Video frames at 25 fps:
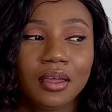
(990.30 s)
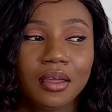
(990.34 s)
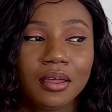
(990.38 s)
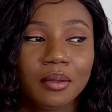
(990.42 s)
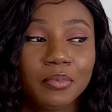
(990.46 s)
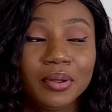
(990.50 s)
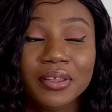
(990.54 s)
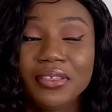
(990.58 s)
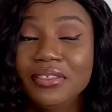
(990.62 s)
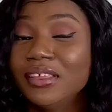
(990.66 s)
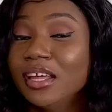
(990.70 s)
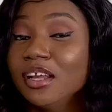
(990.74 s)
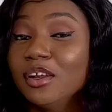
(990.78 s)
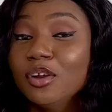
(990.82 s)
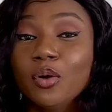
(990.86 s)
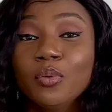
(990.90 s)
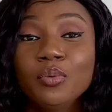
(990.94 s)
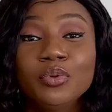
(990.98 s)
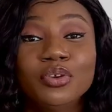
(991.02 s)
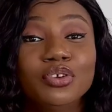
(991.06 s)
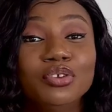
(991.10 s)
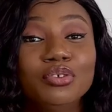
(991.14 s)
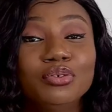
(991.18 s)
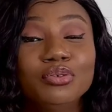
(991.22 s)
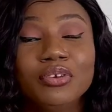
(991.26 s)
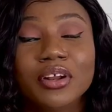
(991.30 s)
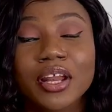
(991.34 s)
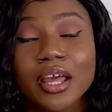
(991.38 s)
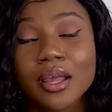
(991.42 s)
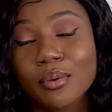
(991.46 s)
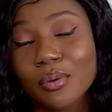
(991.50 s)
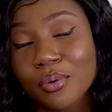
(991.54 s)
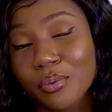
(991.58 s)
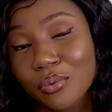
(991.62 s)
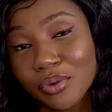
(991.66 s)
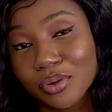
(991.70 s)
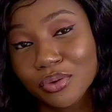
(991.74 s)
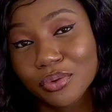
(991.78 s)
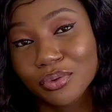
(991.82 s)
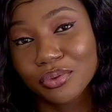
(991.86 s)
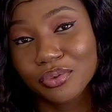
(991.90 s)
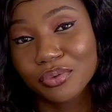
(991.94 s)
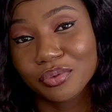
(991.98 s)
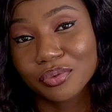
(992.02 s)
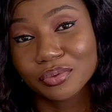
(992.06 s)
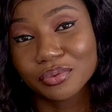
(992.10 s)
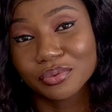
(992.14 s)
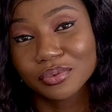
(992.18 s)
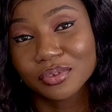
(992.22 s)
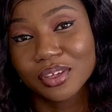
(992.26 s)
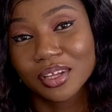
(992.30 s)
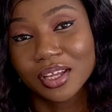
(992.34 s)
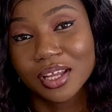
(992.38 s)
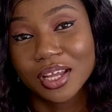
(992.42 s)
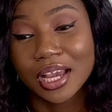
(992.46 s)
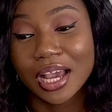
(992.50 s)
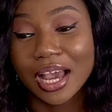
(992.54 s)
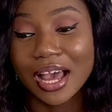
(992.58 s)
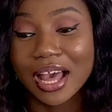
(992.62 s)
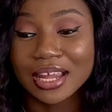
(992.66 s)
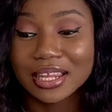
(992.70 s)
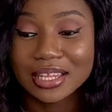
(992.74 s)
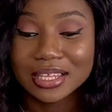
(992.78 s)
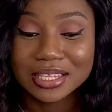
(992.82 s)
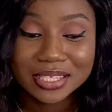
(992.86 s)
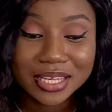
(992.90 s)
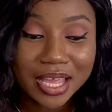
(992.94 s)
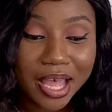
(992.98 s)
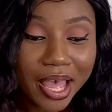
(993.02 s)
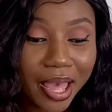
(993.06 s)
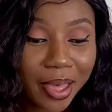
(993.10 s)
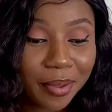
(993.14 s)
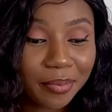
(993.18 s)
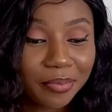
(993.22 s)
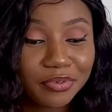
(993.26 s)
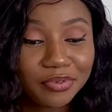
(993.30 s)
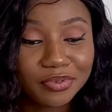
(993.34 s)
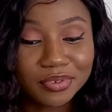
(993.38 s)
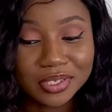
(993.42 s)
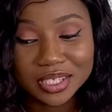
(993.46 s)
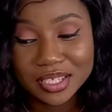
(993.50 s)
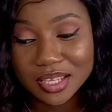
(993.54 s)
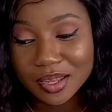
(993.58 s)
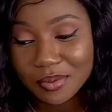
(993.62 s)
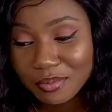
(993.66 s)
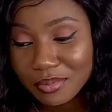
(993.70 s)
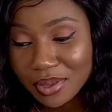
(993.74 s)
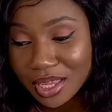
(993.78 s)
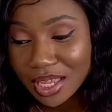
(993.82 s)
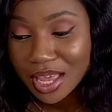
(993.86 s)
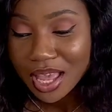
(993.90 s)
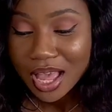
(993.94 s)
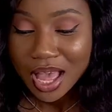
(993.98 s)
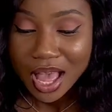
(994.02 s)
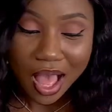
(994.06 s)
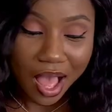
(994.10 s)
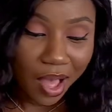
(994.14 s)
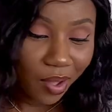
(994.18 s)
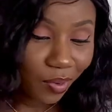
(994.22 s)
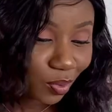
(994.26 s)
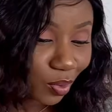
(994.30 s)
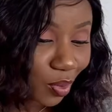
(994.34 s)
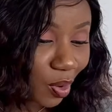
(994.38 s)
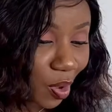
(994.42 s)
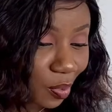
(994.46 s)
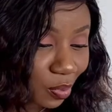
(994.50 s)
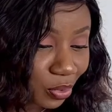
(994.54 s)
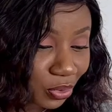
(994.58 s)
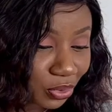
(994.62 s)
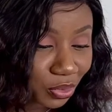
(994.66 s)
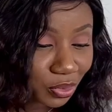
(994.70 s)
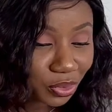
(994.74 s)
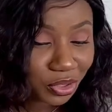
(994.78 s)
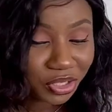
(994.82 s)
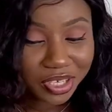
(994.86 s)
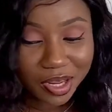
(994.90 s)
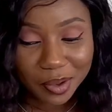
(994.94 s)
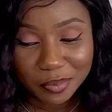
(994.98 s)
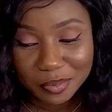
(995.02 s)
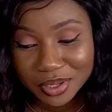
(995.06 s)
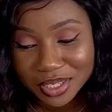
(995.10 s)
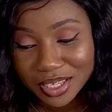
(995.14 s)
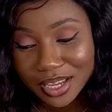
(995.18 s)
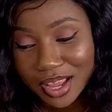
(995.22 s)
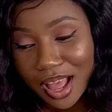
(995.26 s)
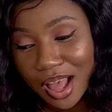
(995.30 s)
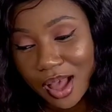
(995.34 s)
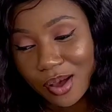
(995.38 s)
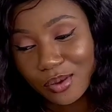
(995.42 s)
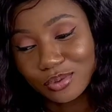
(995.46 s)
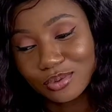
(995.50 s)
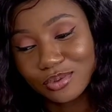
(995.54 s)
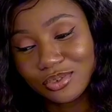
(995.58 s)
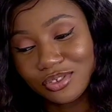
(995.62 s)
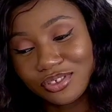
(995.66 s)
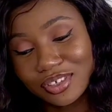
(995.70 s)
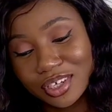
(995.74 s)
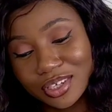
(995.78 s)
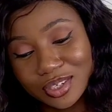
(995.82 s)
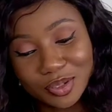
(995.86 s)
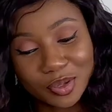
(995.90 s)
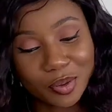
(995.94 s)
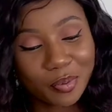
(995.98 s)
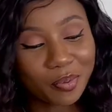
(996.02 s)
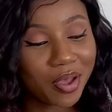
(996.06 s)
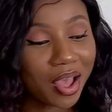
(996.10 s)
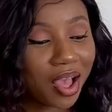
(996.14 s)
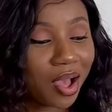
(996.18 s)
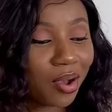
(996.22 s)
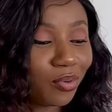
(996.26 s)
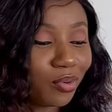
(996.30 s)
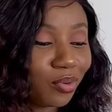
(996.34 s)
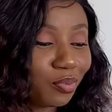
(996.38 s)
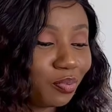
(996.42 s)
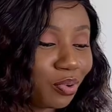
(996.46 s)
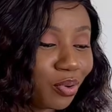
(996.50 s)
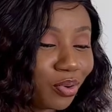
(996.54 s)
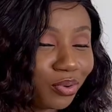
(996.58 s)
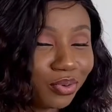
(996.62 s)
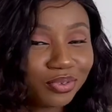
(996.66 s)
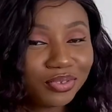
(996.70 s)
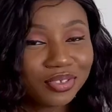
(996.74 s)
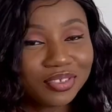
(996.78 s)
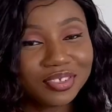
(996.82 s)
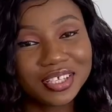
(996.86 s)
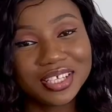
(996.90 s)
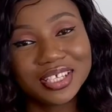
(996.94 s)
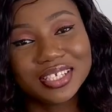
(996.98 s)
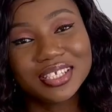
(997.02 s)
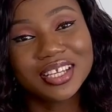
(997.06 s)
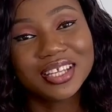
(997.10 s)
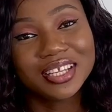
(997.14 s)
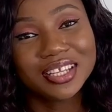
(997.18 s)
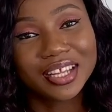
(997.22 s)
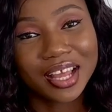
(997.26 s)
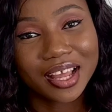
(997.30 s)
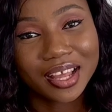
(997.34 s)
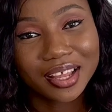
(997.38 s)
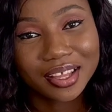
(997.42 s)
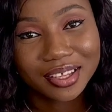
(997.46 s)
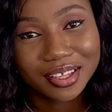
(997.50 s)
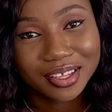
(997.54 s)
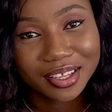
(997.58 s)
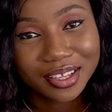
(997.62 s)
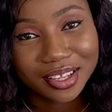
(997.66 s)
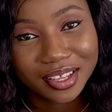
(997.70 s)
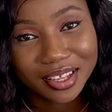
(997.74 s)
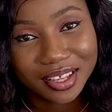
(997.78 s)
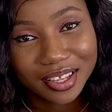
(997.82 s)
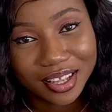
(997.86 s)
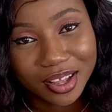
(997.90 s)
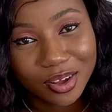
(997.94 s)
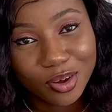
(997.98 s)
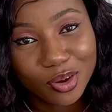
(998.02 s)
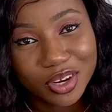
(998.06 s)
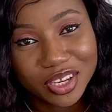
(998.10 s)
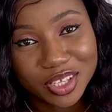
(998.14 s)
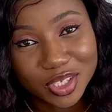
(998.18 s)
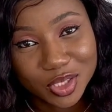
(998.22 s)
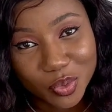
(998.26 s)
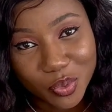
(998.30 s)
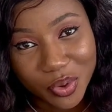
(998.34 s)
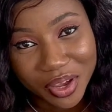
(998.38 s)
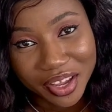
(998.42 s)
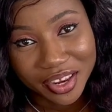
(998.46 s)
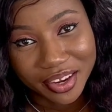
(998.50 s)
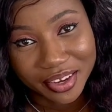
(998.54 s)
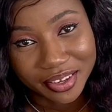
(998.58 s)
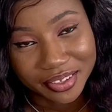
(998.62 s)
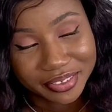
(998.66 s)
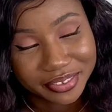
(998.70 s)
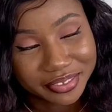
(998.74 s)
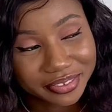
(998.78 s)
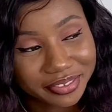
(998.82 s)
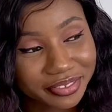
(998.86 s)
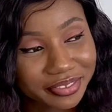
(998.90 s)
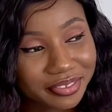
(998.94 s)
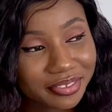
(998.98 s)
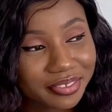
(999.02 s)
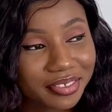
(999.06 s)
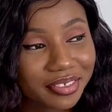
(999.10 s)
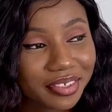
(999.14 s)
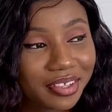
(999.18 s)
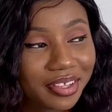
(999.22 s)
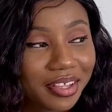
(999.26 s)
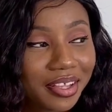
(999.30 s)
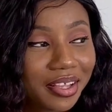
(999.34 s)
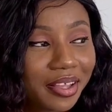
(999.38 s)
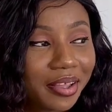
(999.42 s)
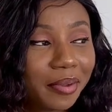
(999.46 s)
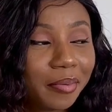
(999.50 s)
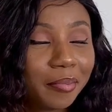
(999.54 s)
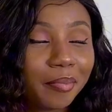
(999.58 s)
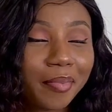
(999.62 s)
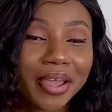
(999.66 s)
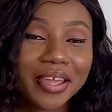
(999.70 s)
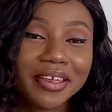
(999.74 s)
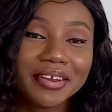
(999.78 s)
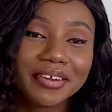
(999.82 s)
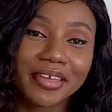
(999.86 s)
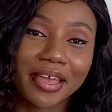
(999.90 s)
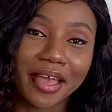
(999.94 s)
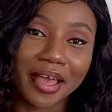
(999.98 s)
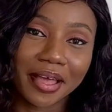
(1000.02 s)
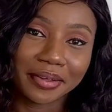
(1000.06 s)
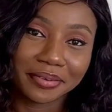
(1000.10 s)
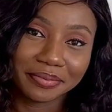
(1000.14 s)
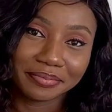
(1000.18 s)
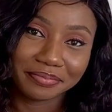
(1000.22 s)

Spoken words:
But thank God we don't look like what we go through. At the time, if you see me, I will come on social media, I will dress up, I will pose, Ichena, all is well. My dear,